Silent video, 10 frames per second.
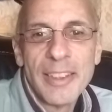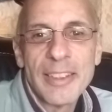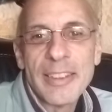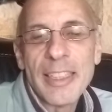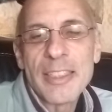
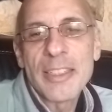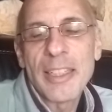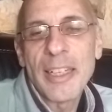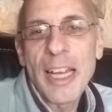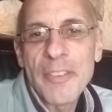it takes
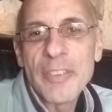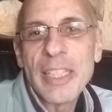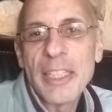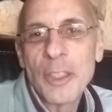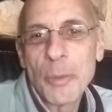half a
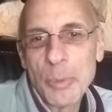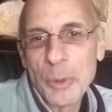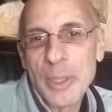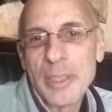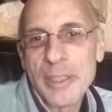day to
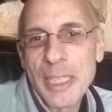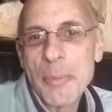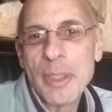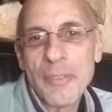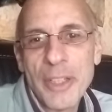upload a 10
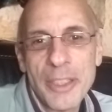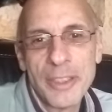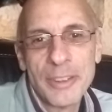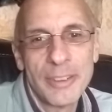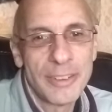minute
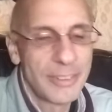video.